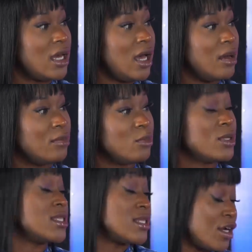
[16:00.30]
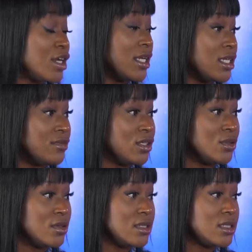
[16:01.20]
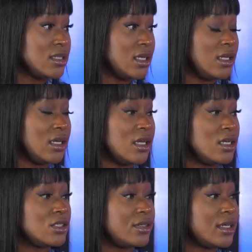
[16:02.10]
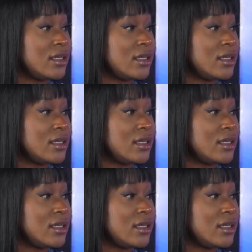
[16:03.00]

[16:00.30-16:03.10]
um, with certain individuals in the industry.